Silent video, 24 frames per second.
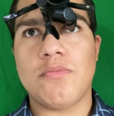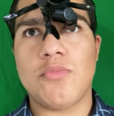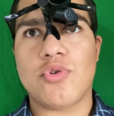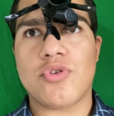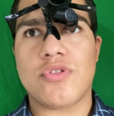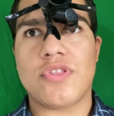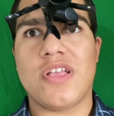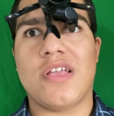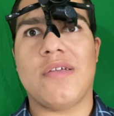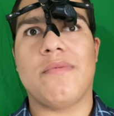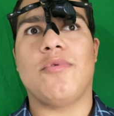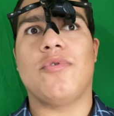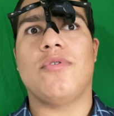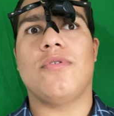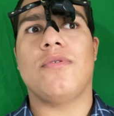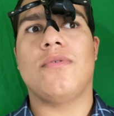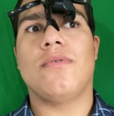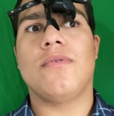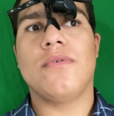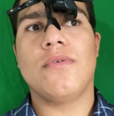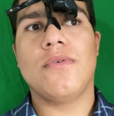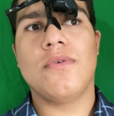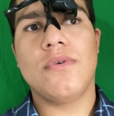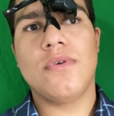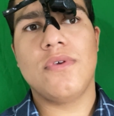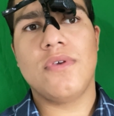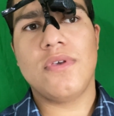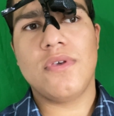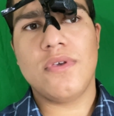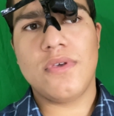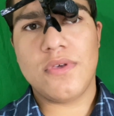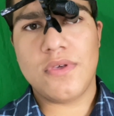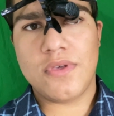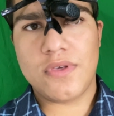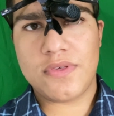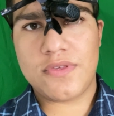more stable.
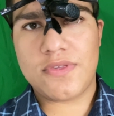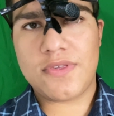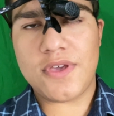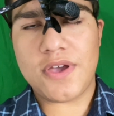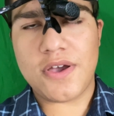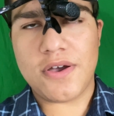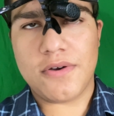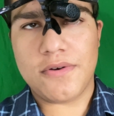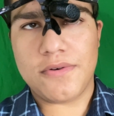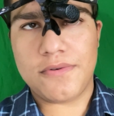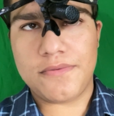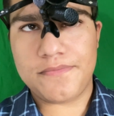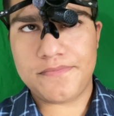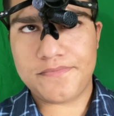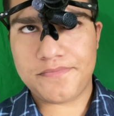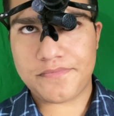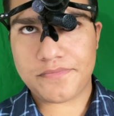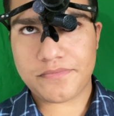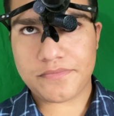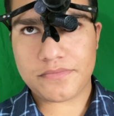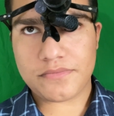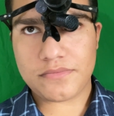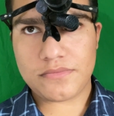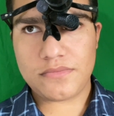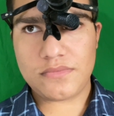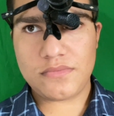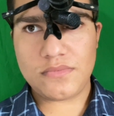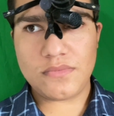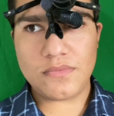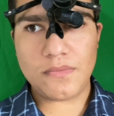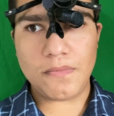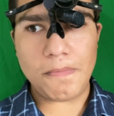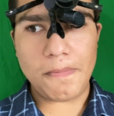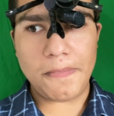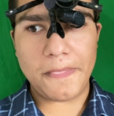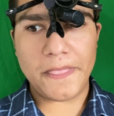So
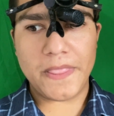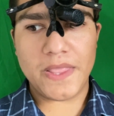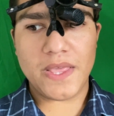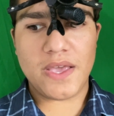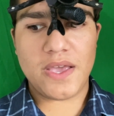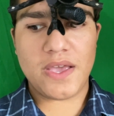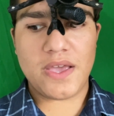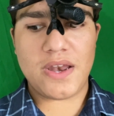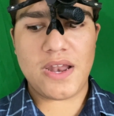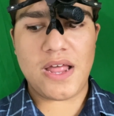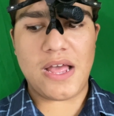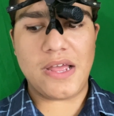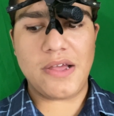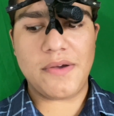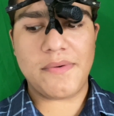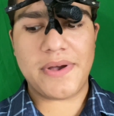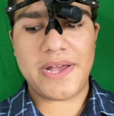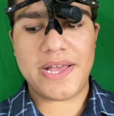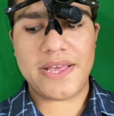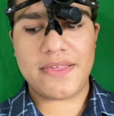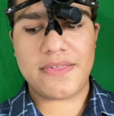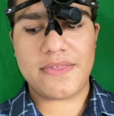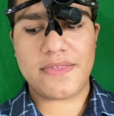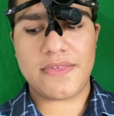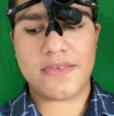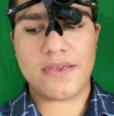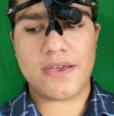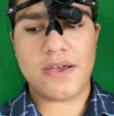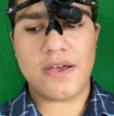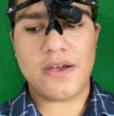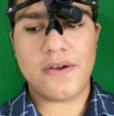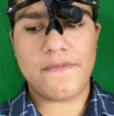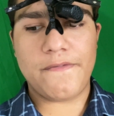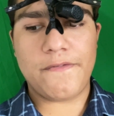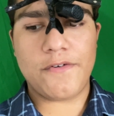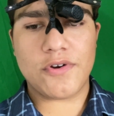in iOS
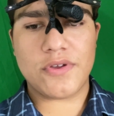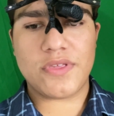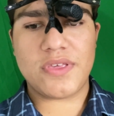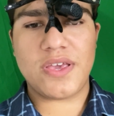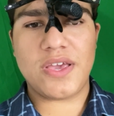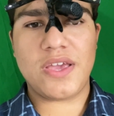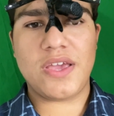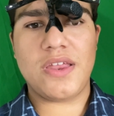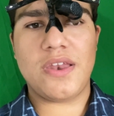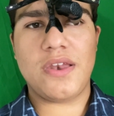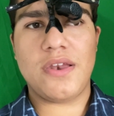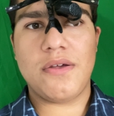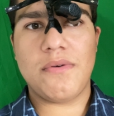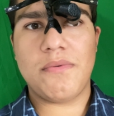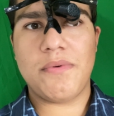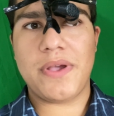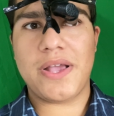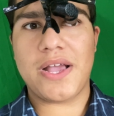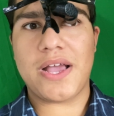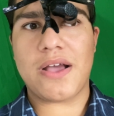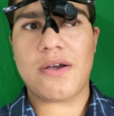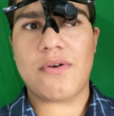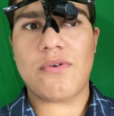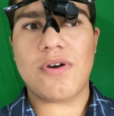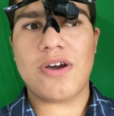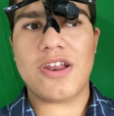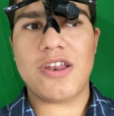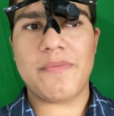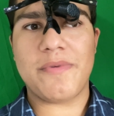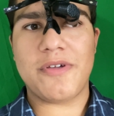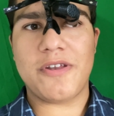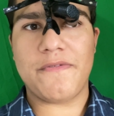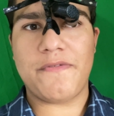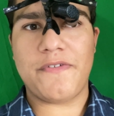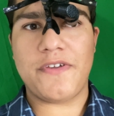14, we got quite a bit of